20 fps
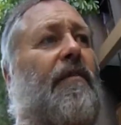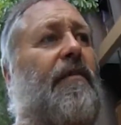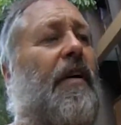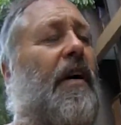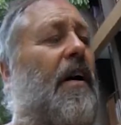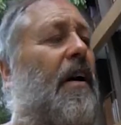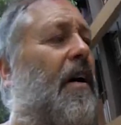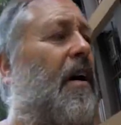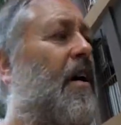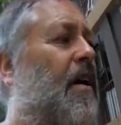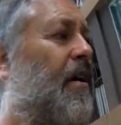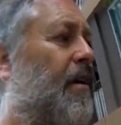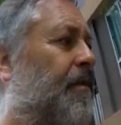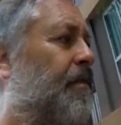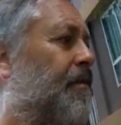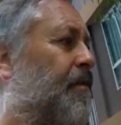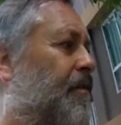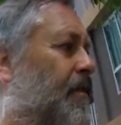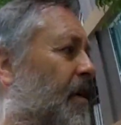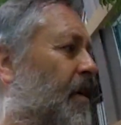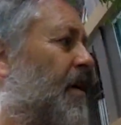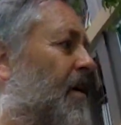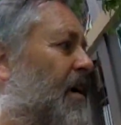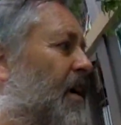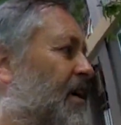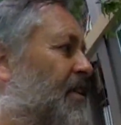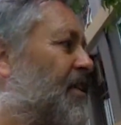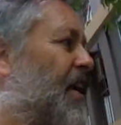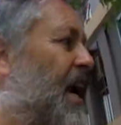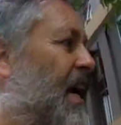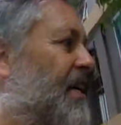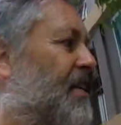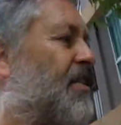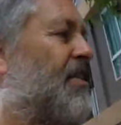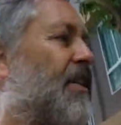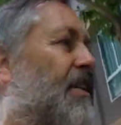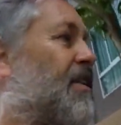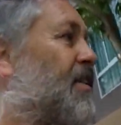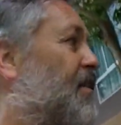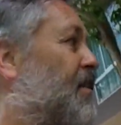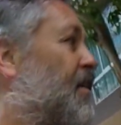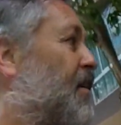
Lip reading: a scientist,